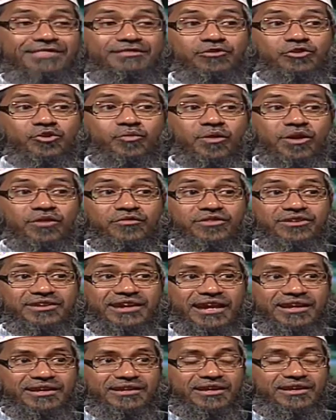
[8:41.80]
As it, one of the
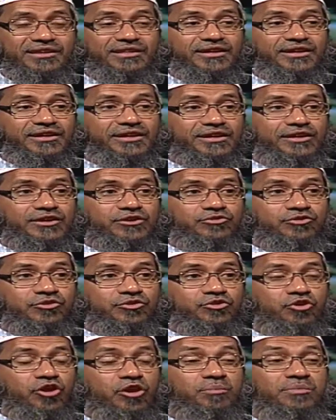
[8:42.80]
criteria, it
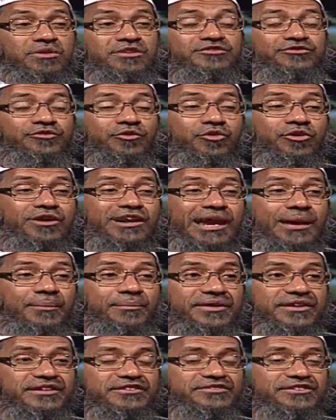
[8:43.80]
should not be so
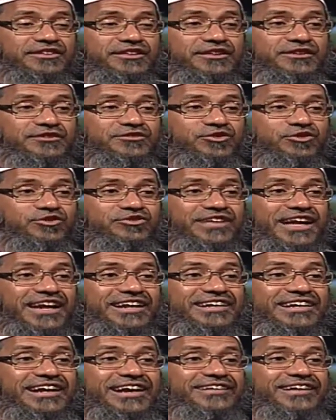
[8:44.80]
glamorous so
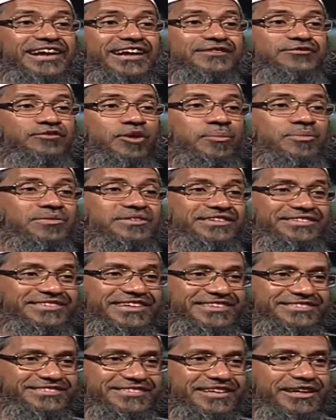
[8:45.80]
that it attracts the opposite
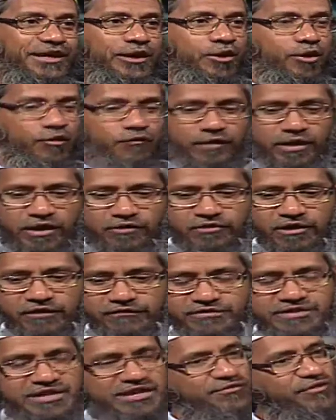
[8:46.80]
sex. Now, when you
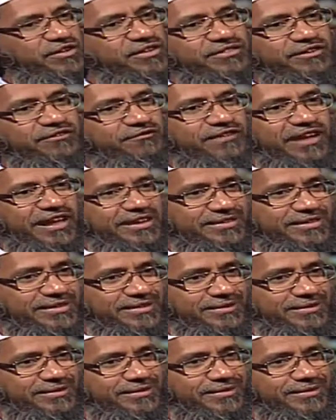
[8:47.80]
have sequins and
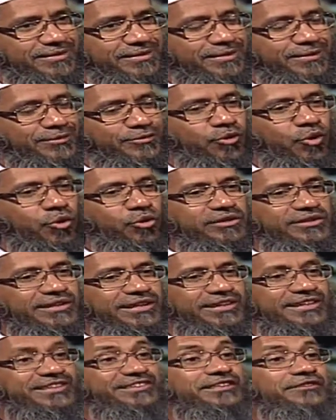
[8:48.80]
flashing, the whole
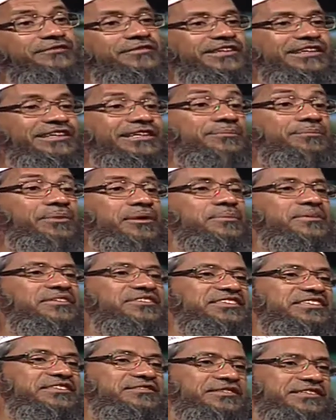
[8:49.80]
thing is defeated, the purpose is